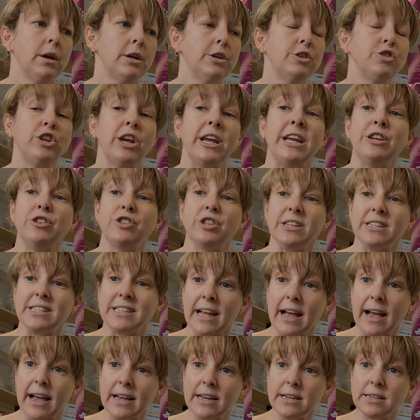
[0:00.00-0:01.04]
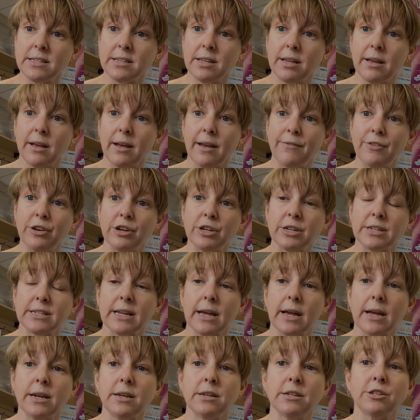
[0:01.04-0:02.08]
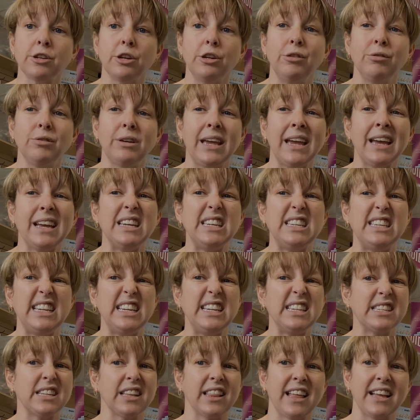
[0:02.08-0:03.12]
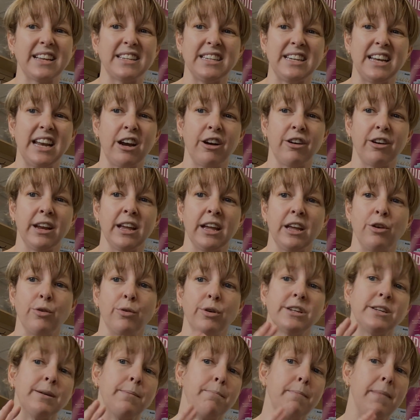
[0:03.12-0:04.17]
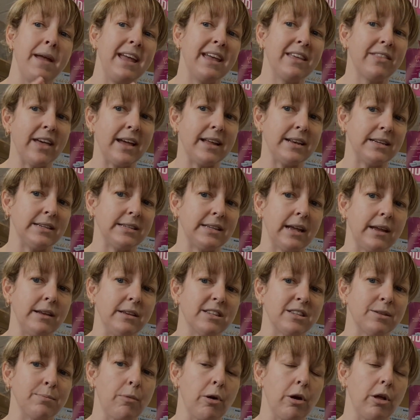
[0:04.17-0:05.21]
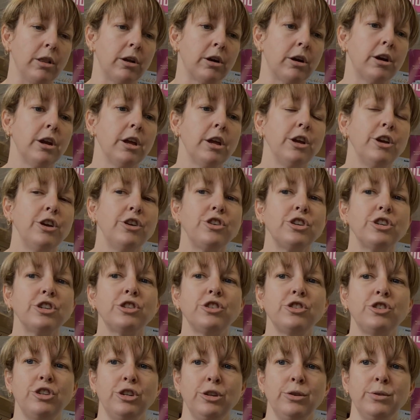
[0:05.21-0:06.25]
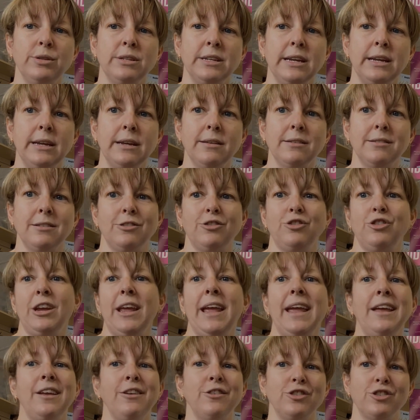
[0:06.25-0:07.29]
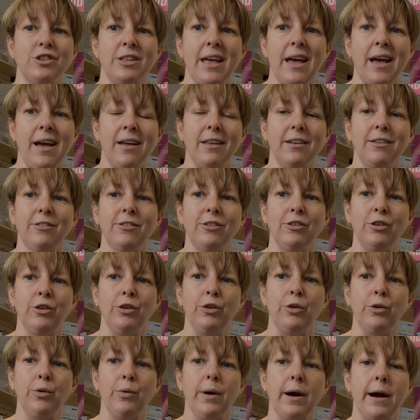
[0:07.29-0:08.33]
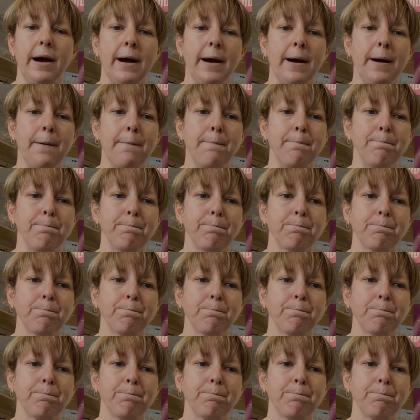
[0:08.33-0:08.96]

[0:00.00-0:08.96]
change the size of your design. So you can't deselect an area in order to make that design smaller. You're just choosing to change that to, um,